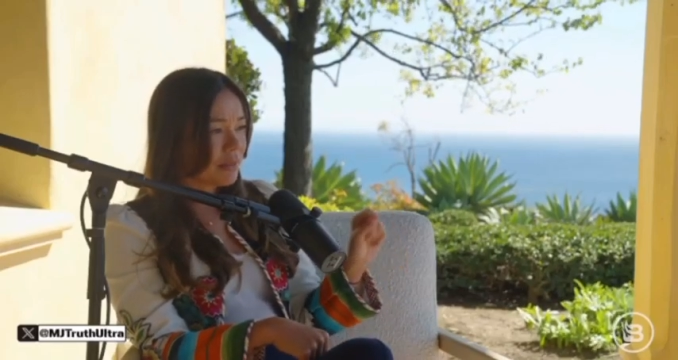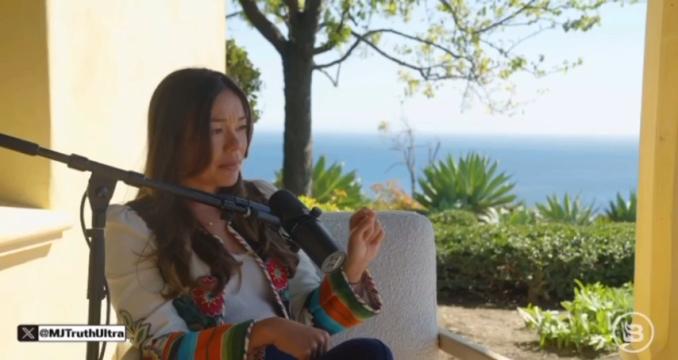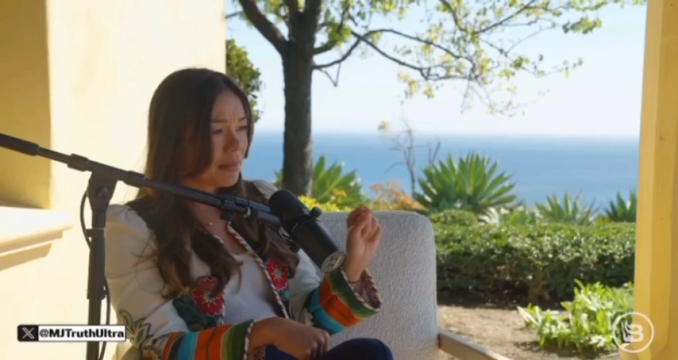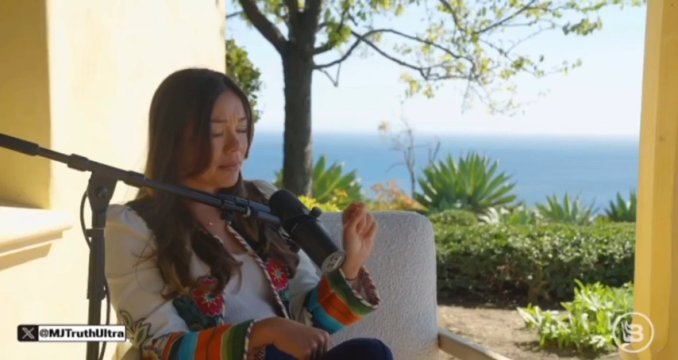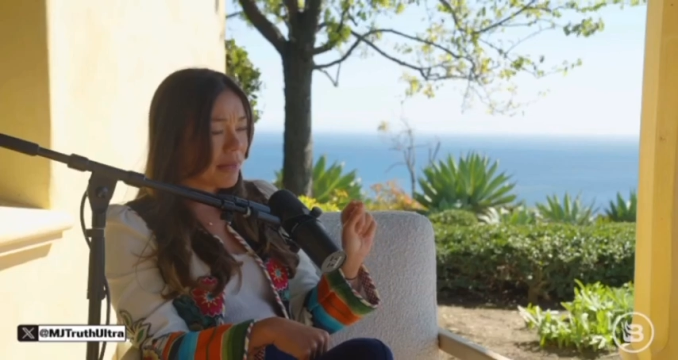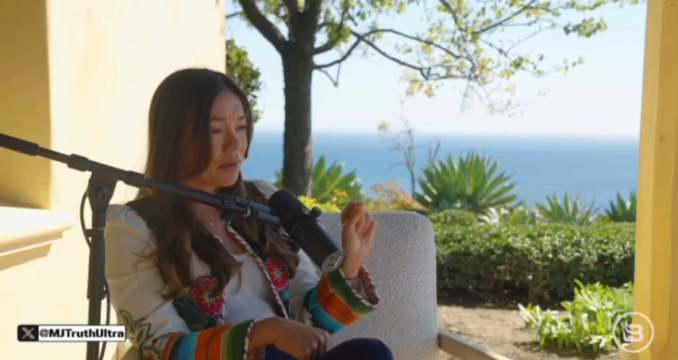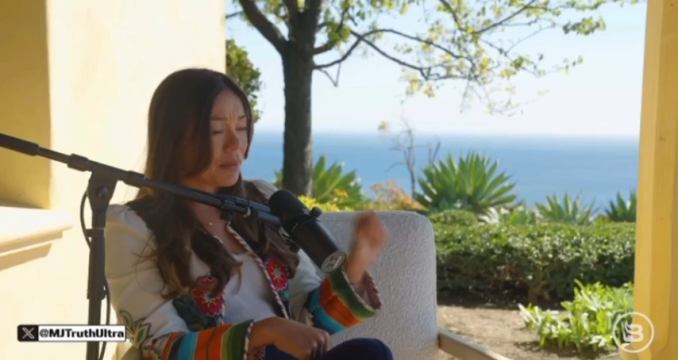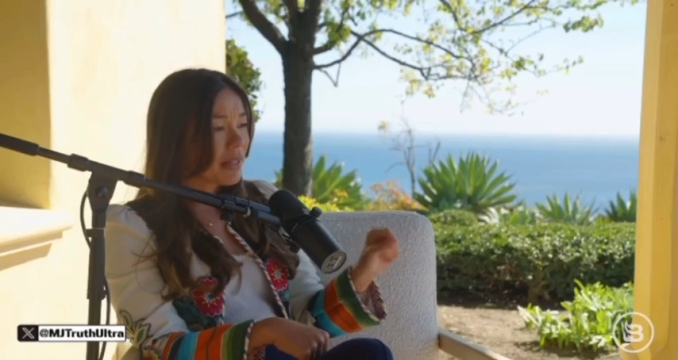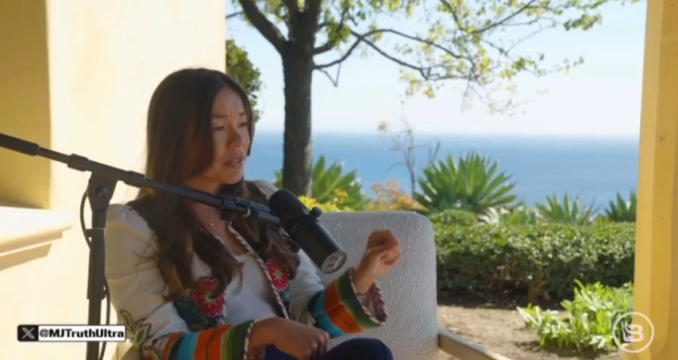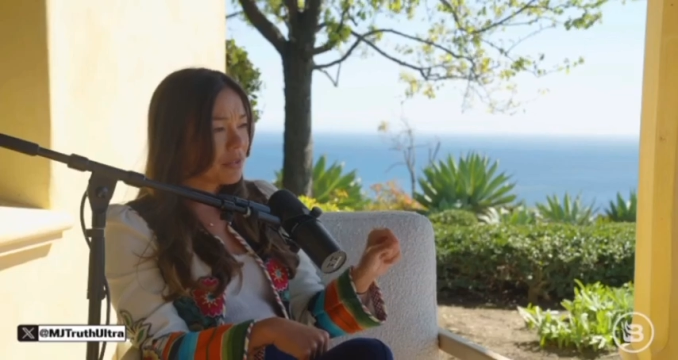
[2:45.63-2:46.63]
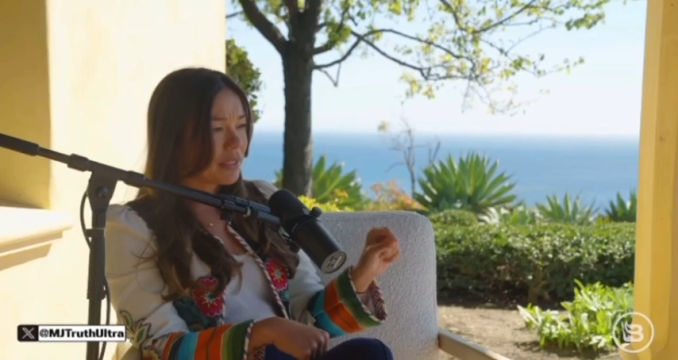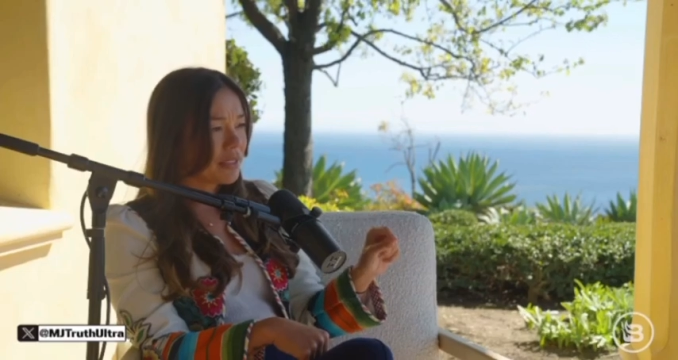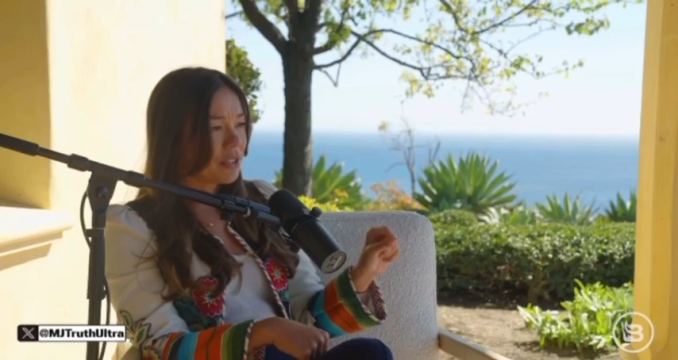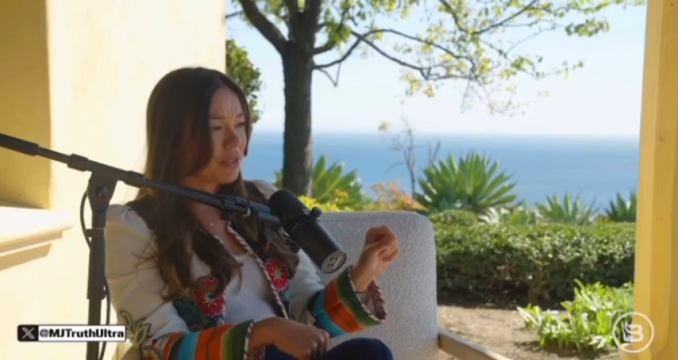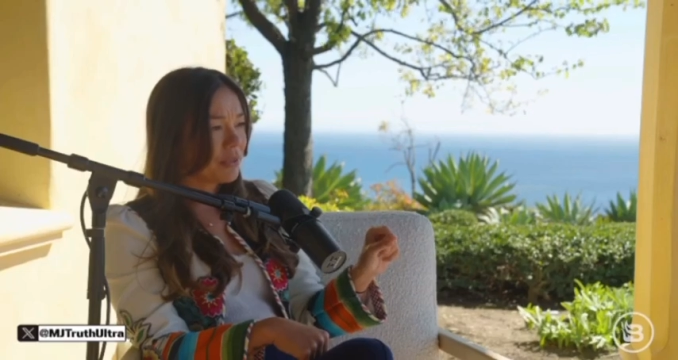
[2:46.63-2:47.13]
biomedical
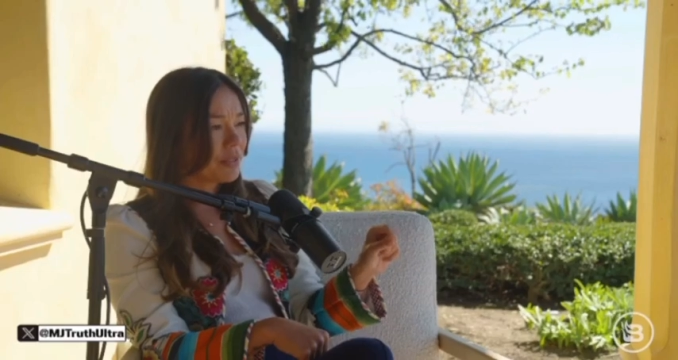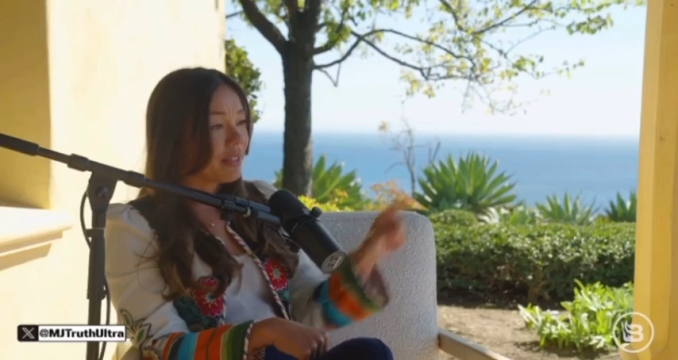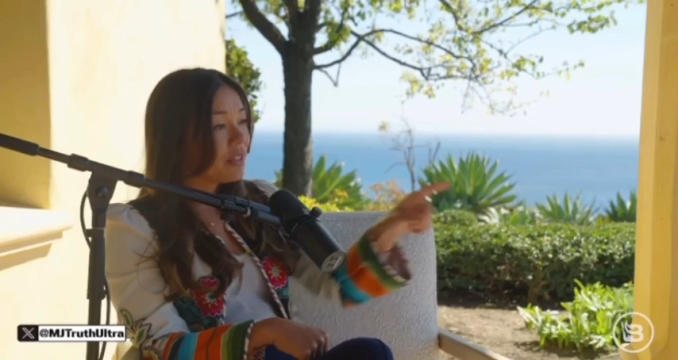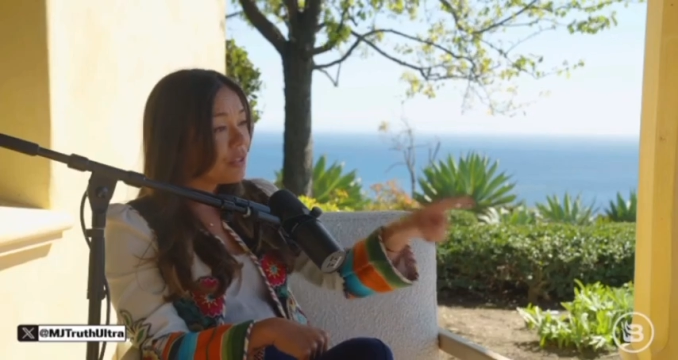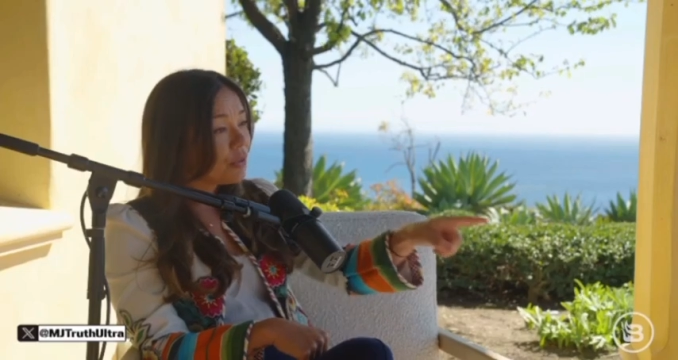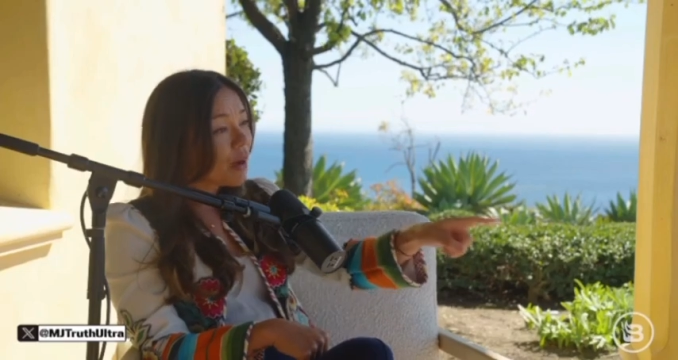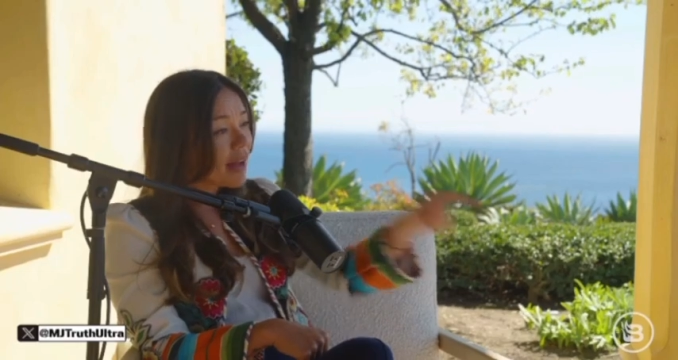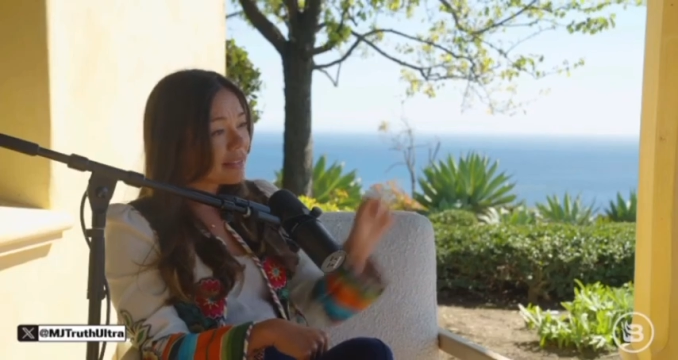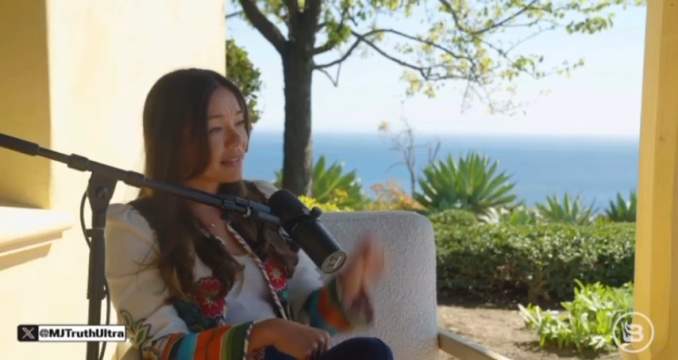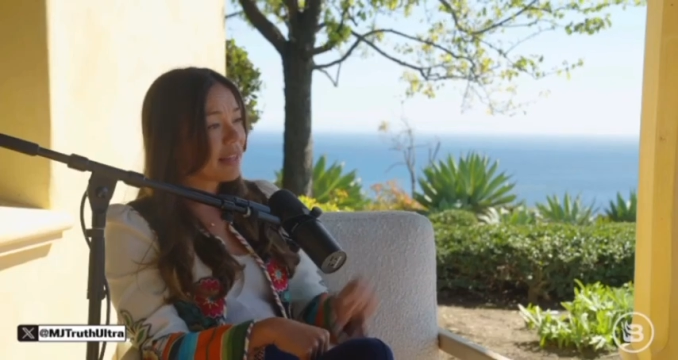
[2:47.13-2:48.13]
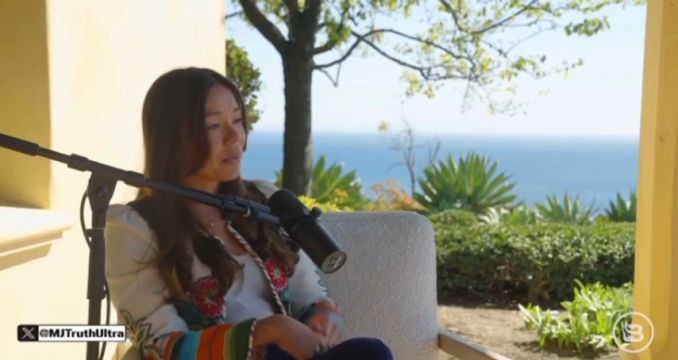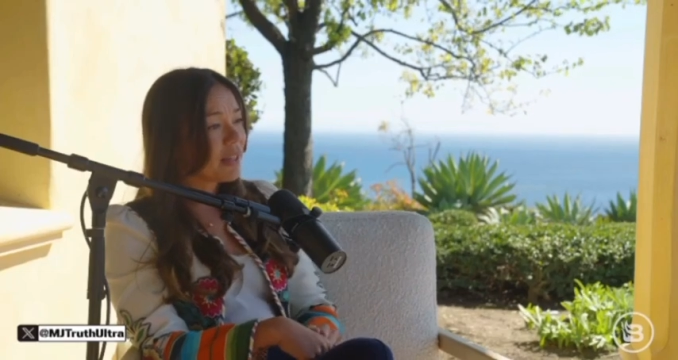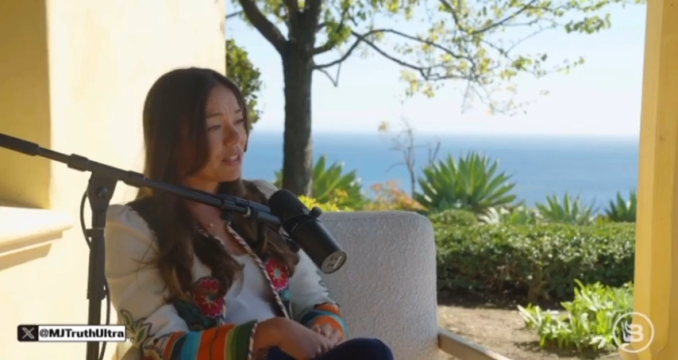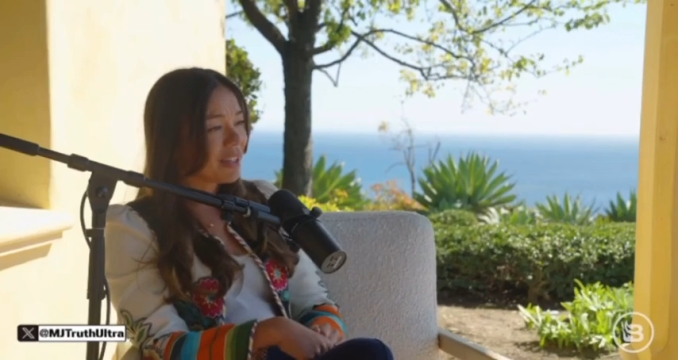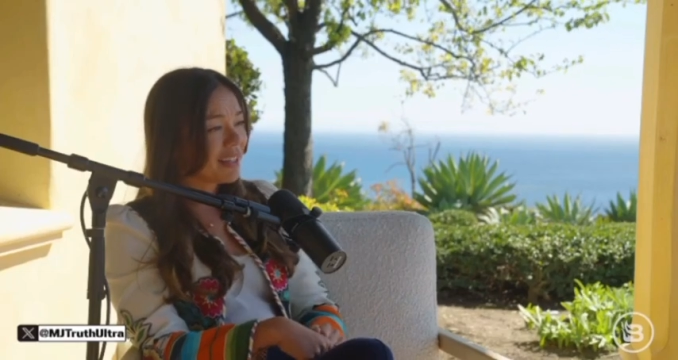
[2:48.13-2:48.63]
issues, you ask that
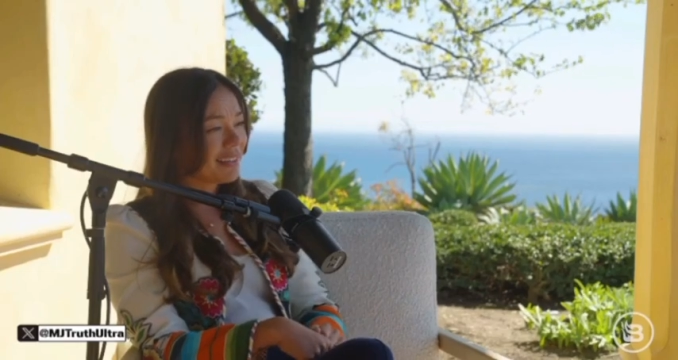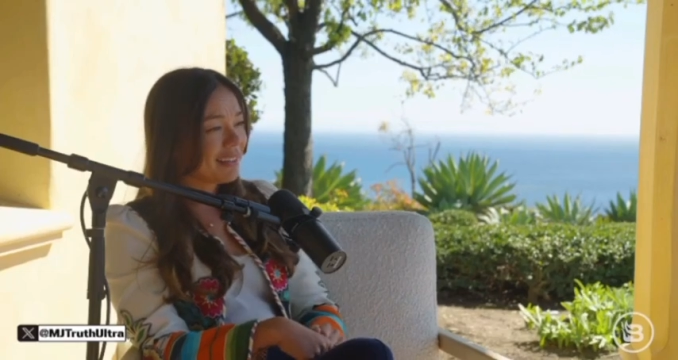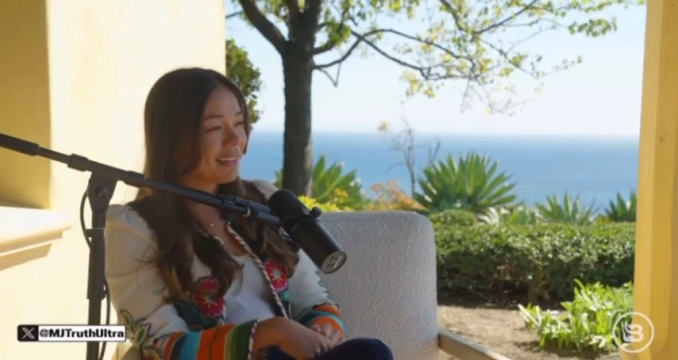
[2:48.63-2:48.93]
question.